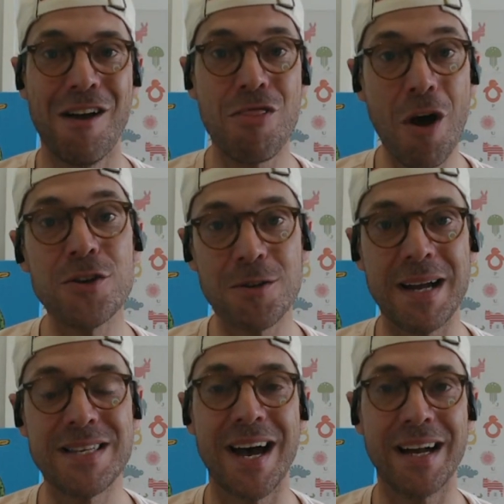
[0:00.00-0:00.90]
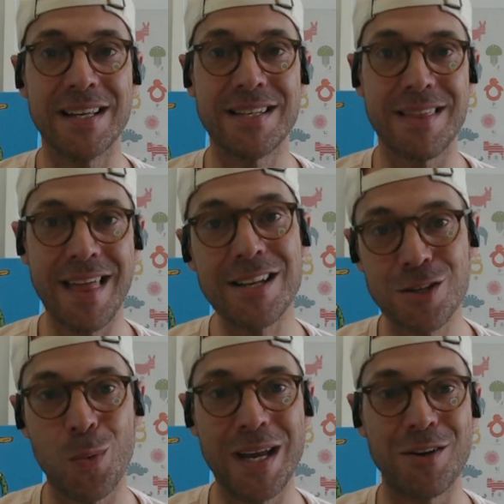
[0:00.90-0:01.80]
Those are my targets. That's
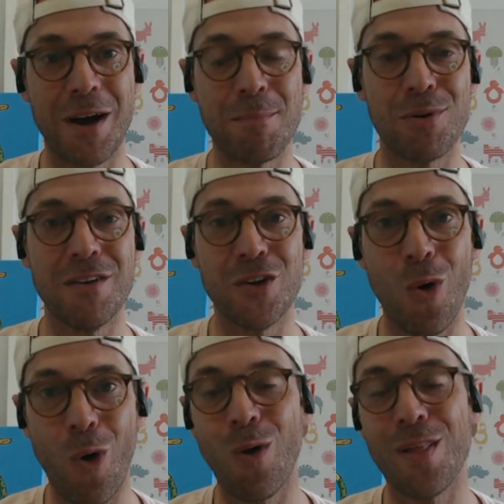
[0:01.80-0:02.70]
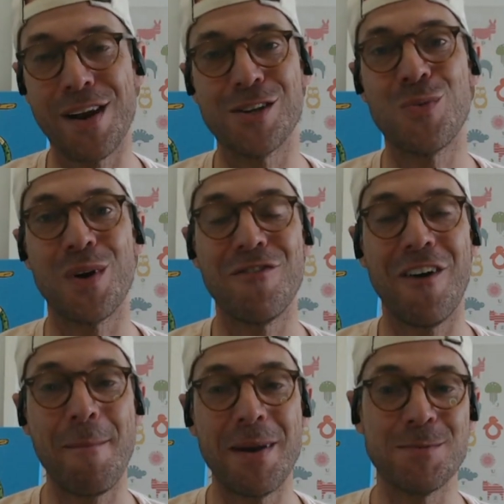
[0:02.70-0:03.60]
the Week 9 preview, all in under
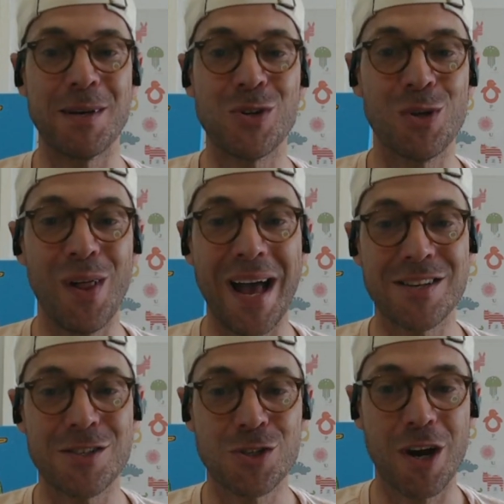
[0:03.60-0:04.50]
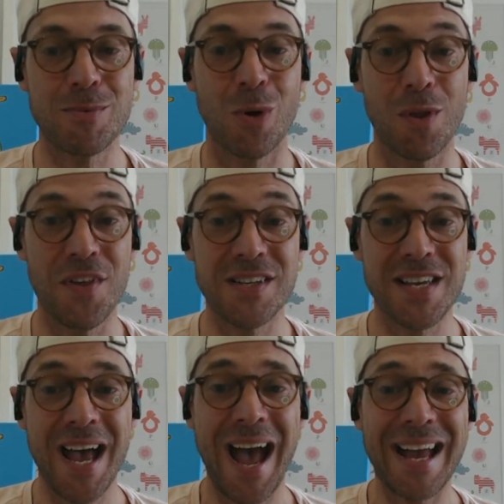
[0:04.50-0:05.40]
25 minutes. Make sure you like and subscribe to all the things
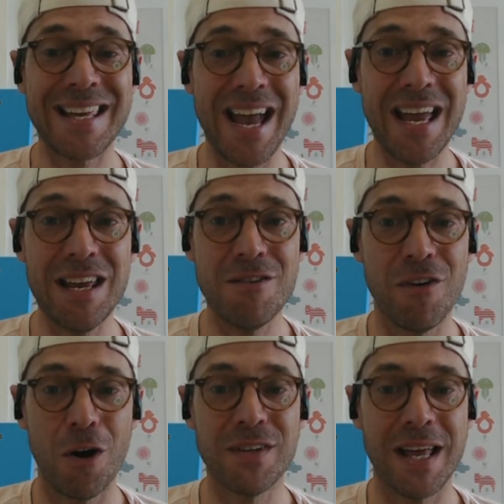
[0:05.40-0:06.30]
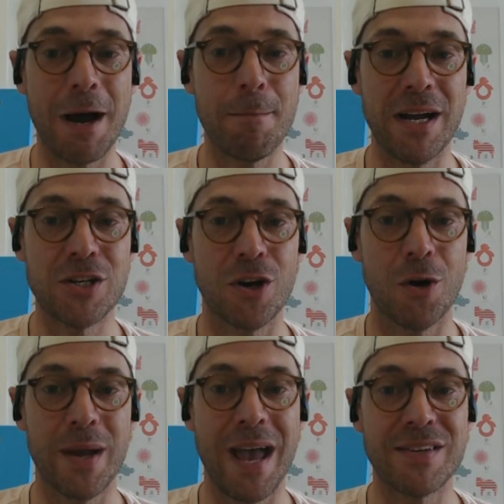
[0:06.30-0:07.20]
and get involved in our Patreon.
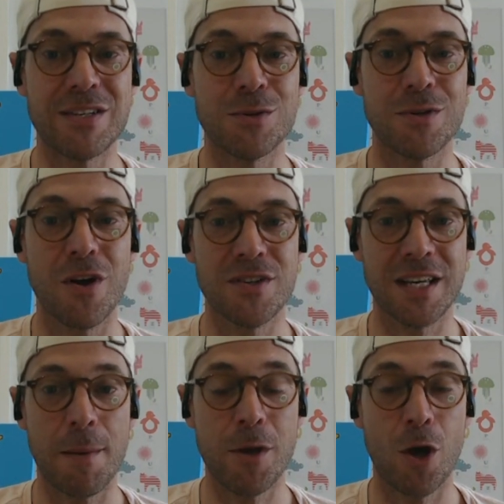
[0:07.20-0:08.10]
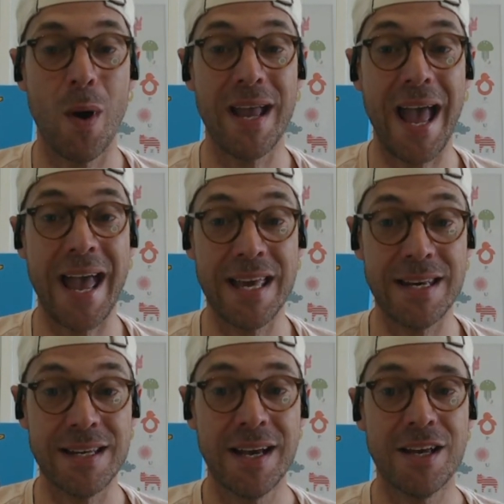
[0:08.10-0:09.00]
We have exclusive content coming your way,
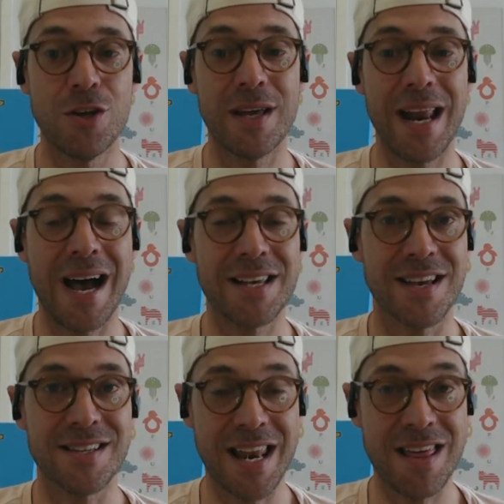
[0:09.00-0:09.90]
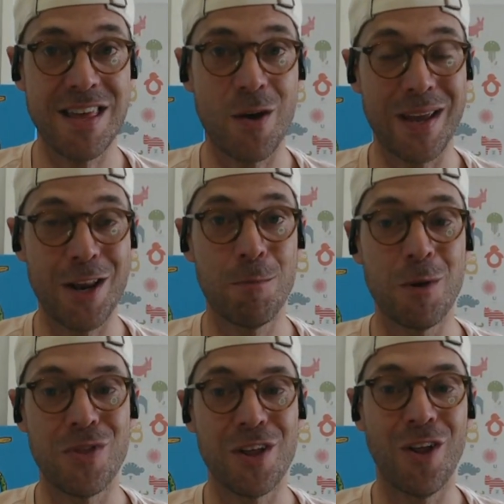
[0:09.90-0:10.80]
and you can ask us anything, and we can help you with your